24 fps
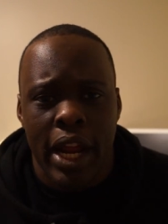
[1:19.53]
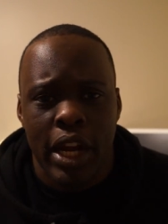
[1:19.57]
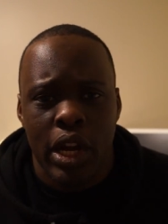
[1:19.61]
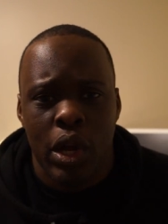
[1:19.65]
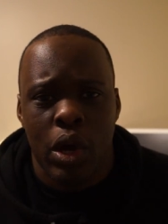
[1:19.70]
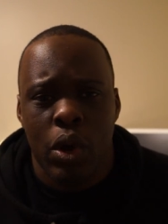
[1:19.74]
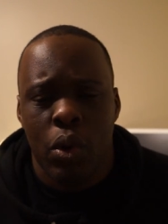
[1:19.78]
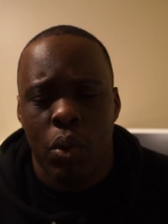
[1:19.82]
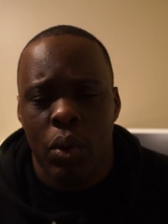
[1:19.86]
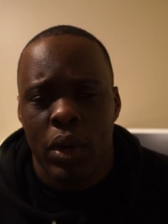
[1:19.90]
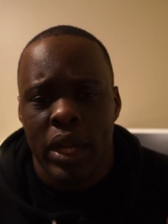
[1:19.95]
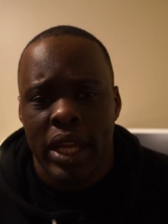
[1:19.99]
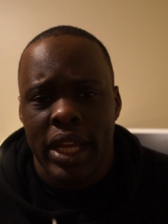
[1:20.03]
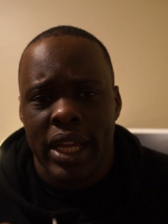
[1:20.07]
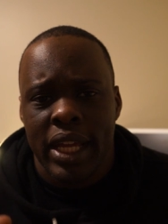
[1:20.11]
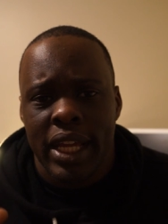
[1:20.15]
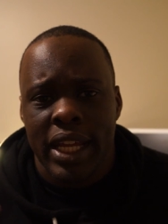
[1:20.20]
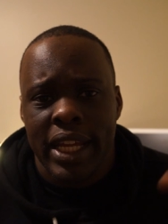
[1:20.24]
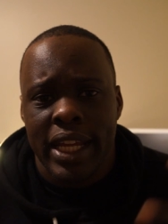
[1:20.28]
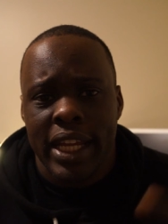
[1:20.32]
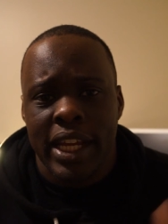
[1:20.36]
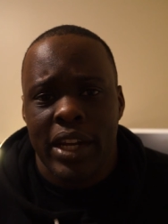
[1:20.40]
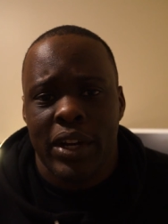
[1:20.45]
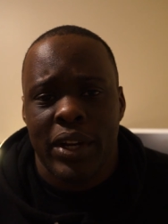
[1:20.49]
I know
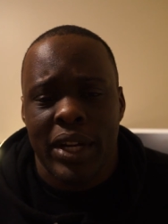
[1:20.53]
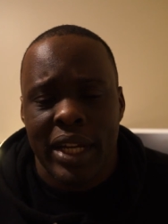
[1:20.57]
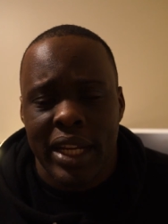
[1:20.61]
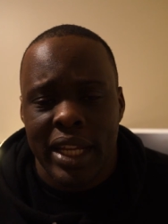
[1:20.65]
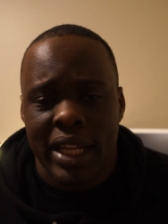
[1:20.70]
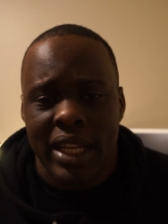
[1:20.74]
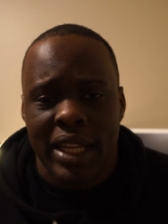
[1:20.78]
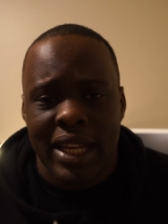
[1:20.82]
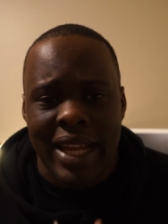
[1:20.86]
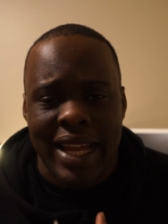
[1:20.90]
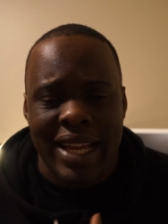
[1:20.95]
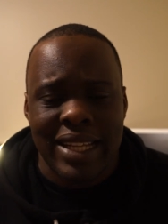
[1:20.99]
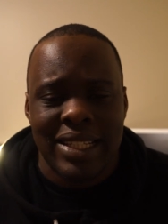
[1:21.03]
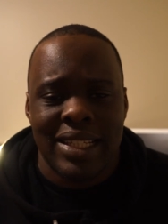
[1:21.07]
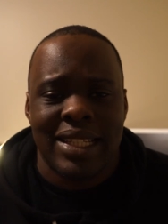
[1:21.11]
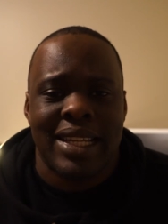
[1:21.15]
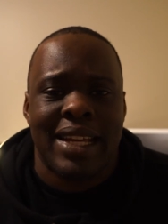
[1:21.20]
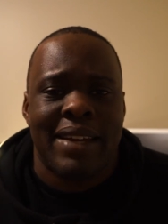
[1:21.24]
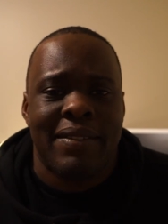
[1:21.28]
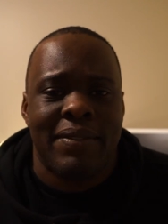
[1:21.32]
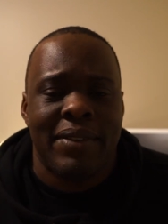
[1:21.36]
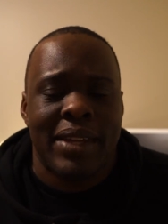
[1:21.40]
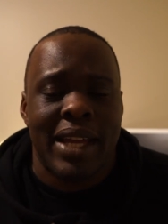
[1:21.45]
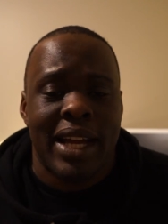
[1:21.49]
here in S F,